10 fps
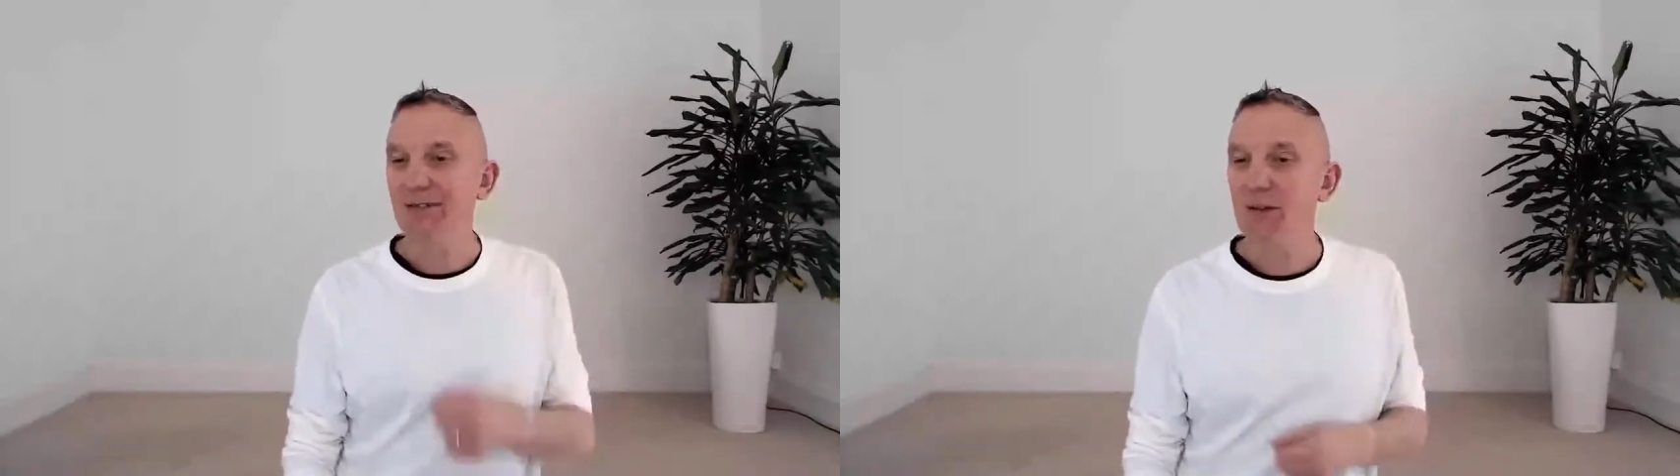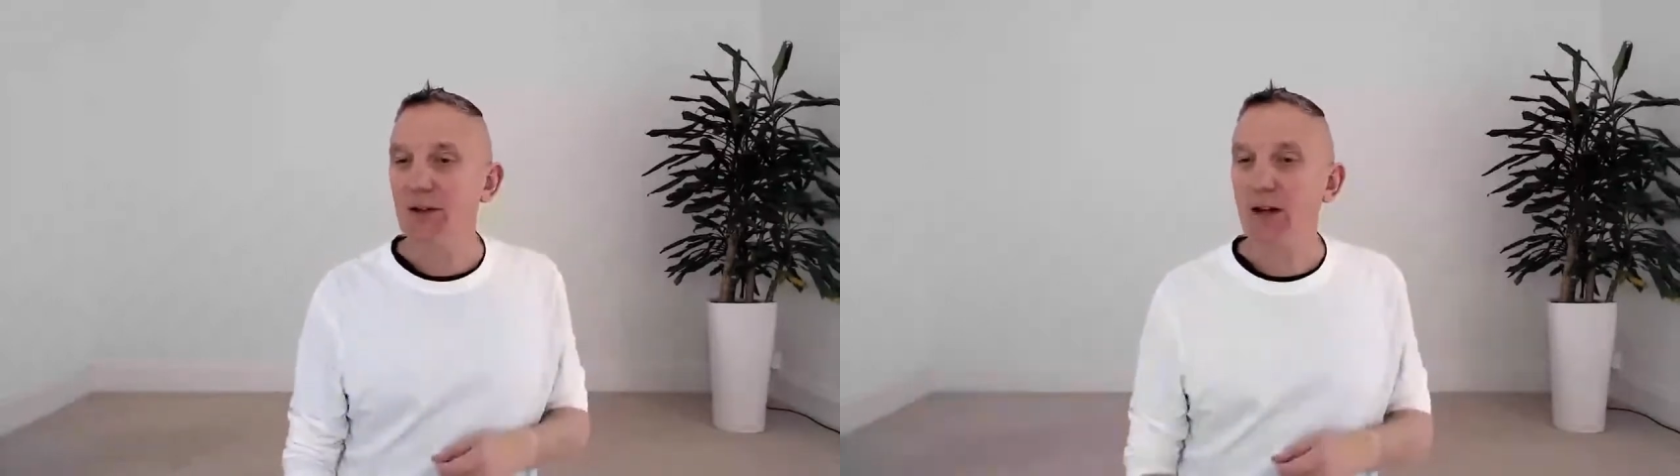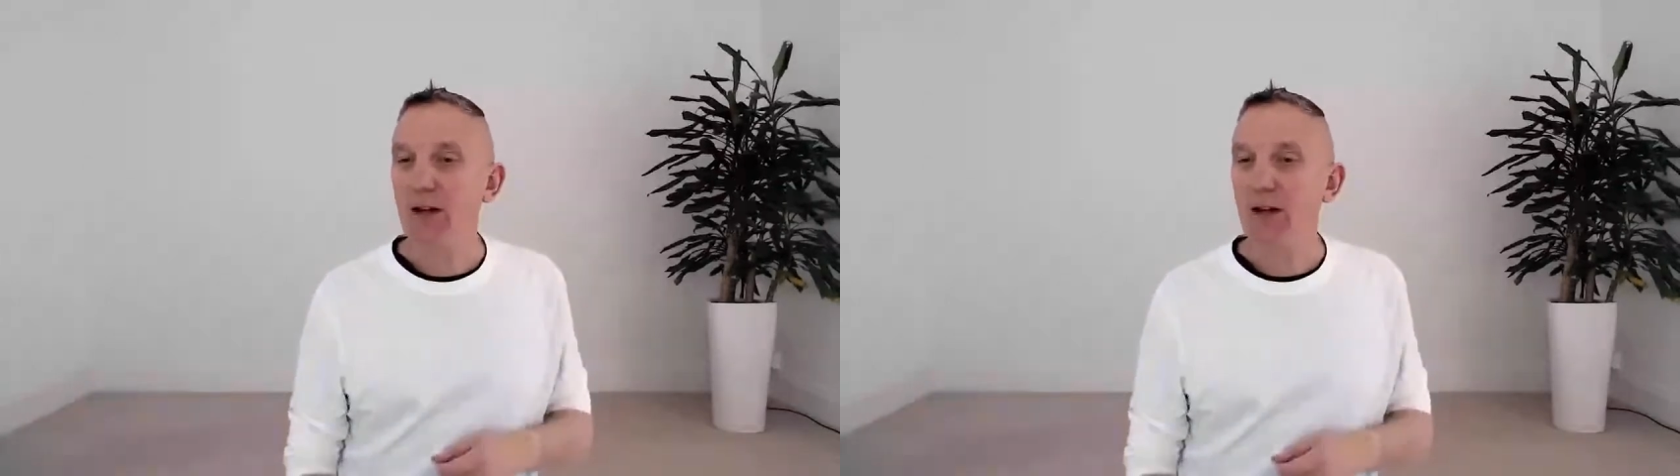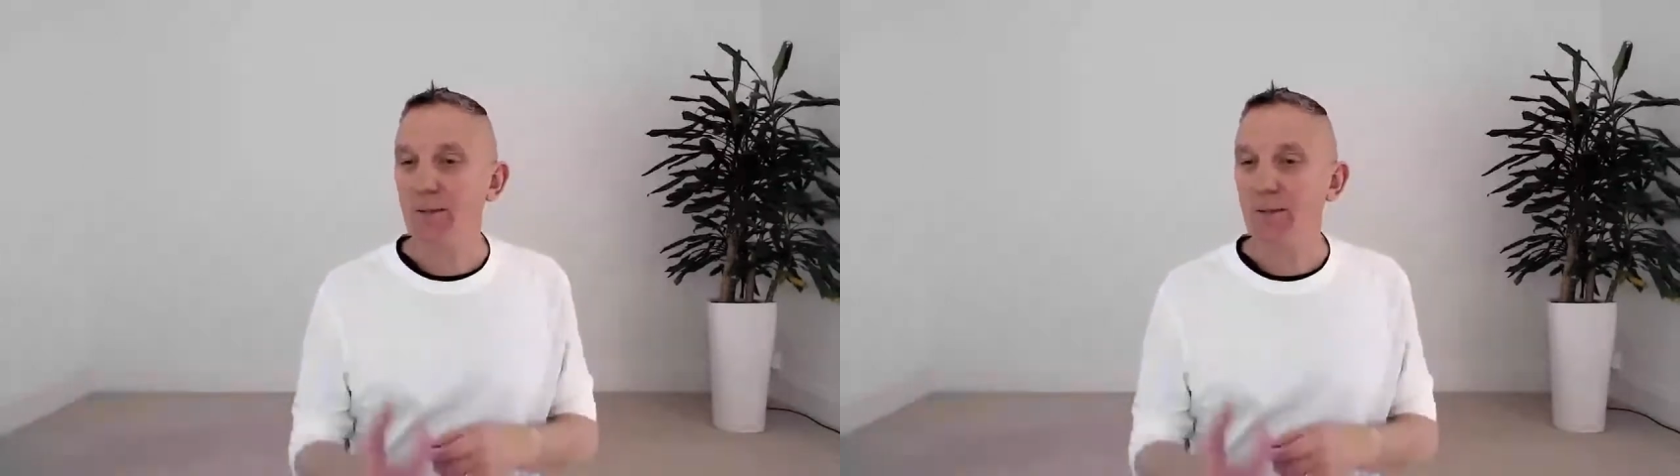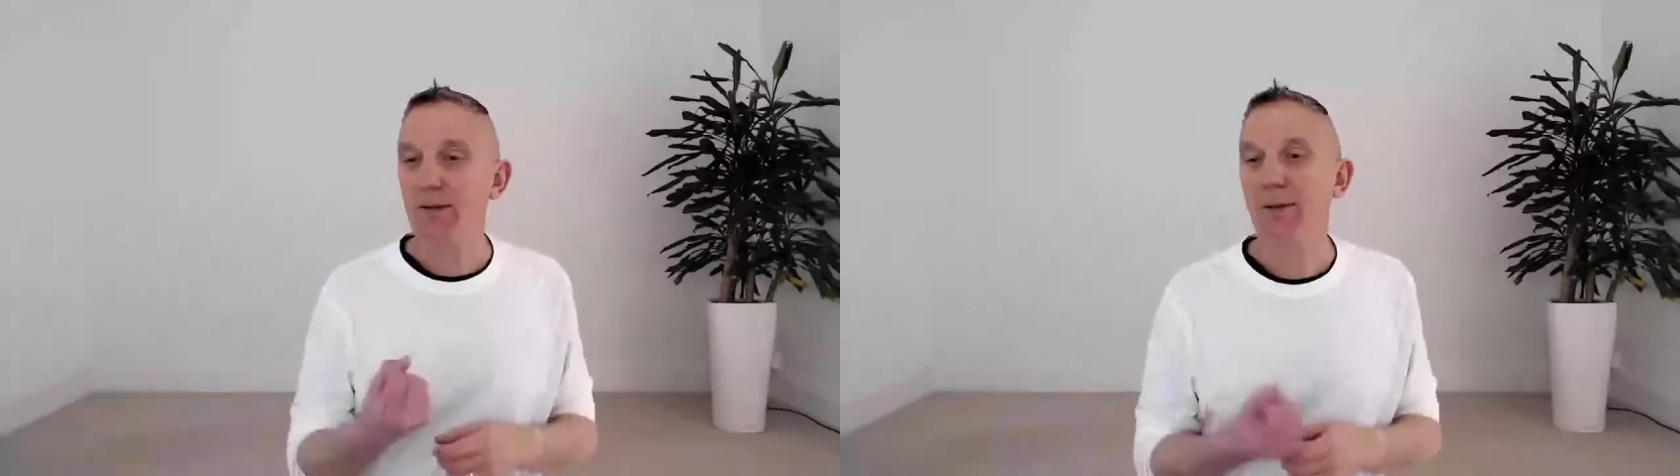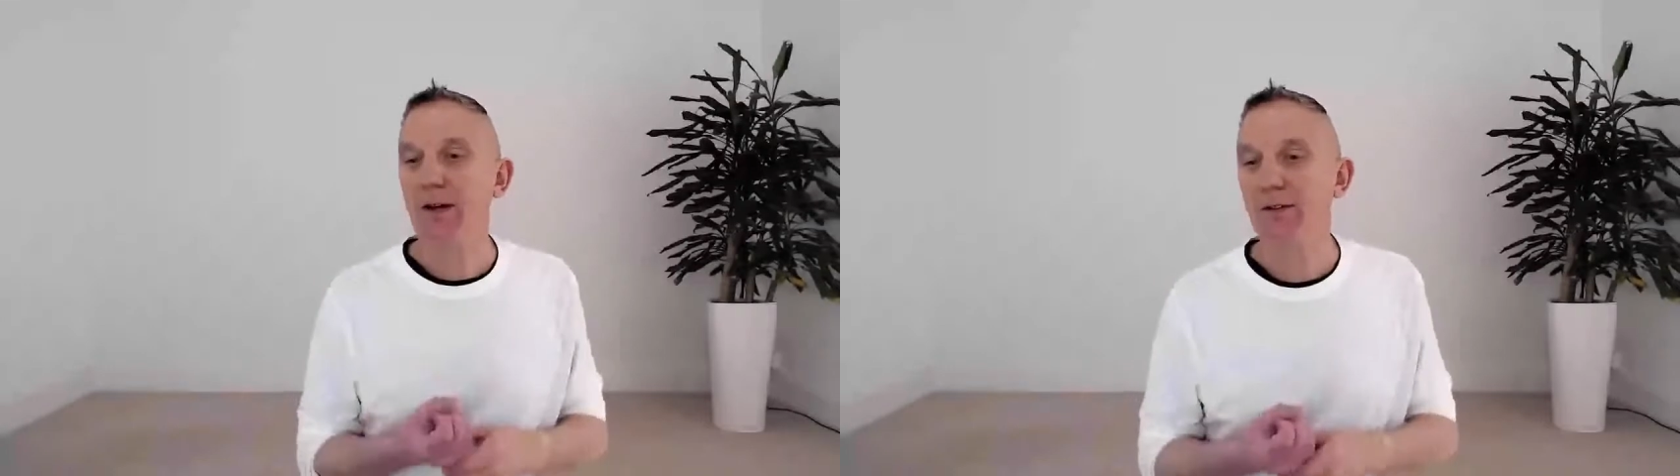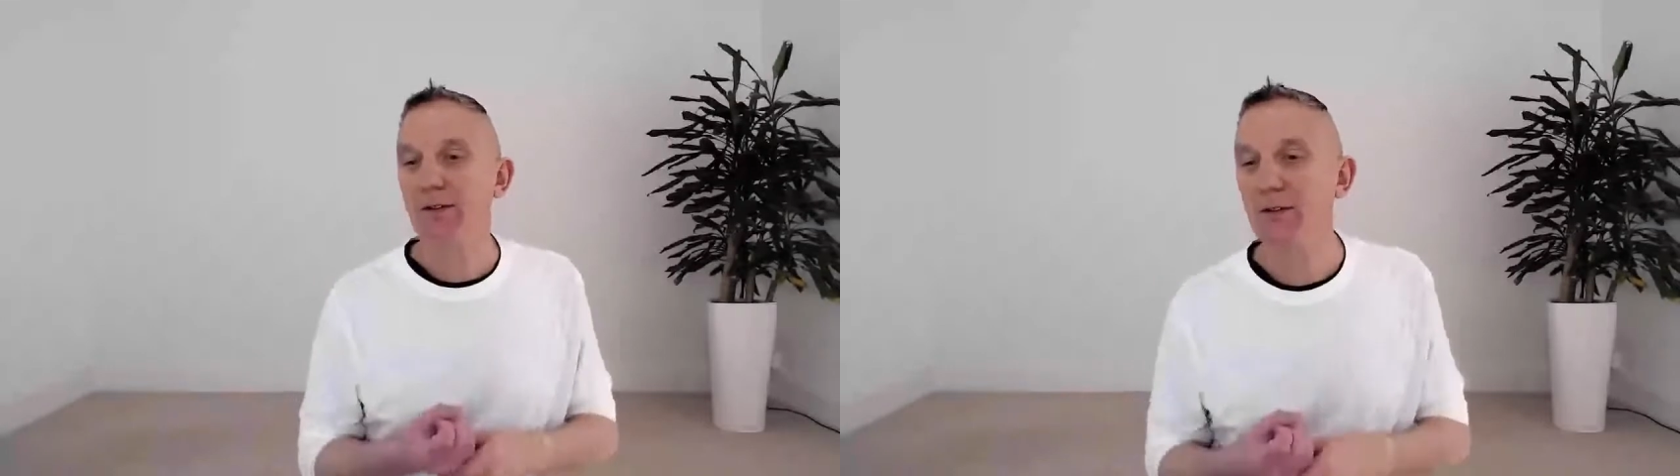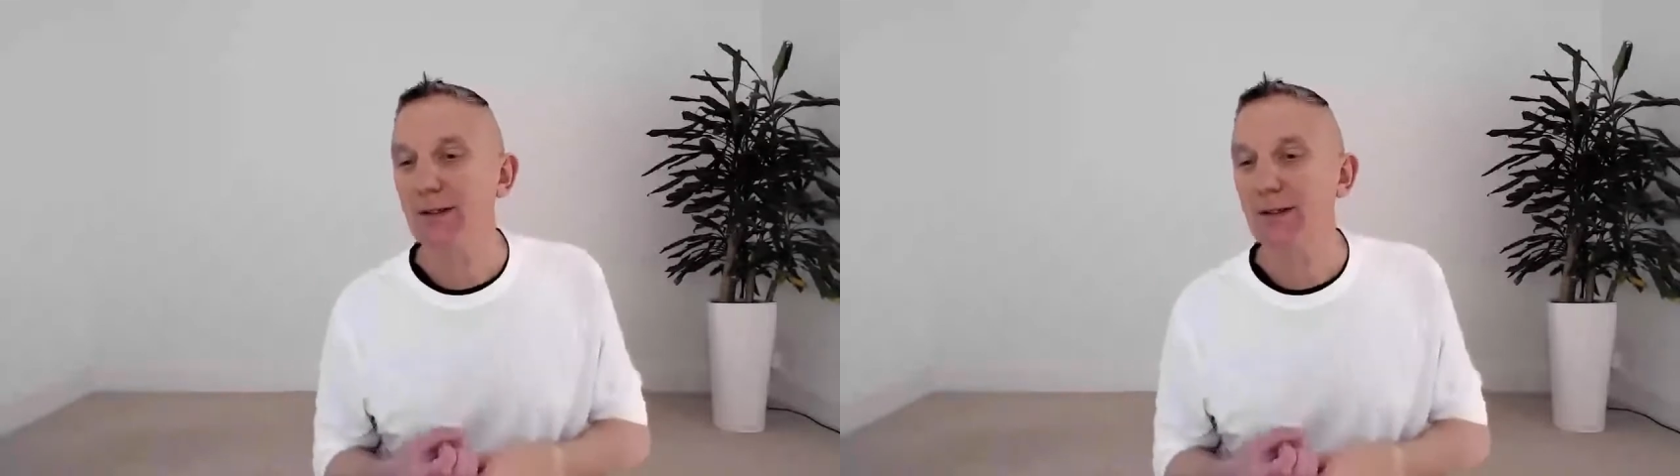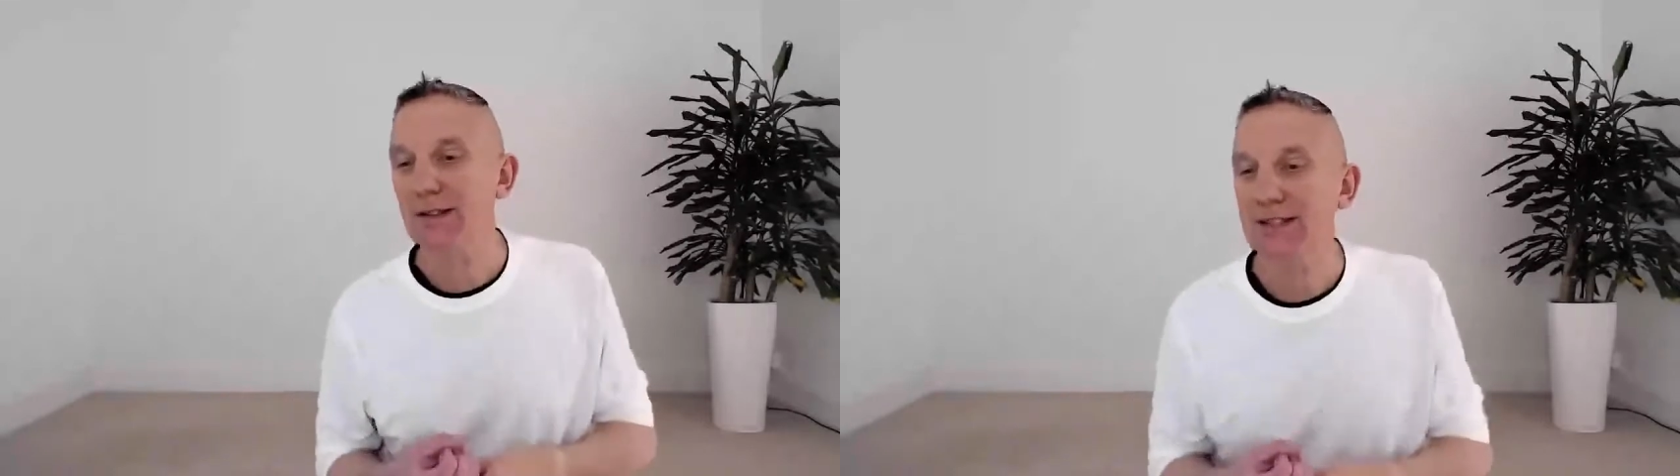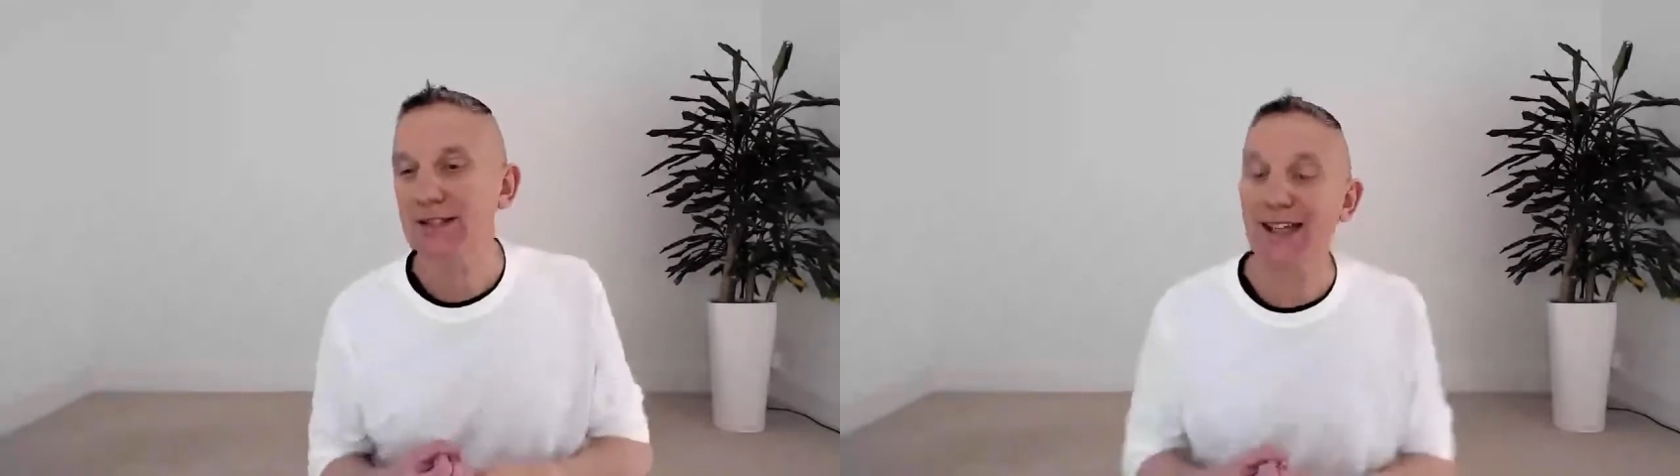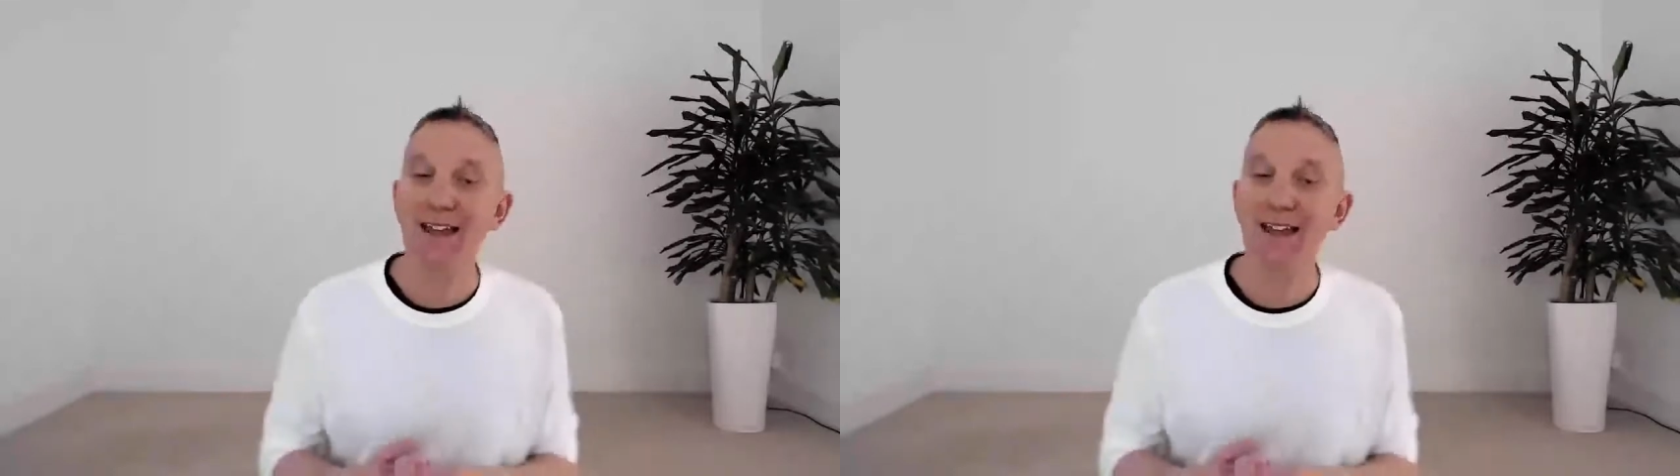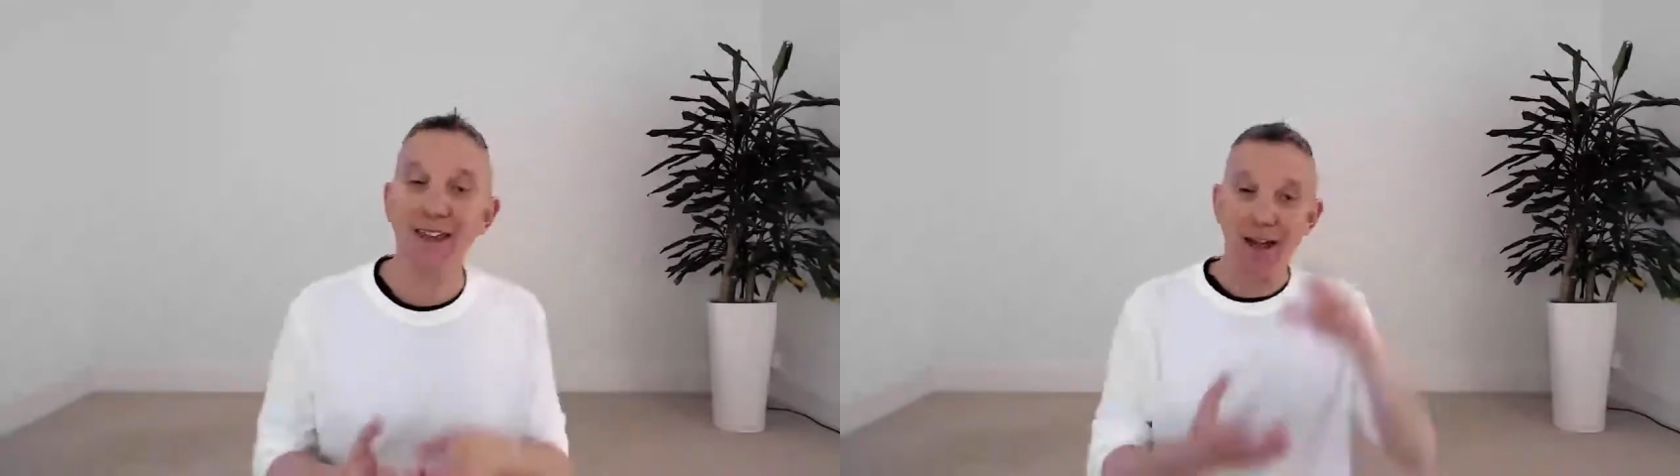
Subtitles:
If you will hold up the pelvic floor muscles, again,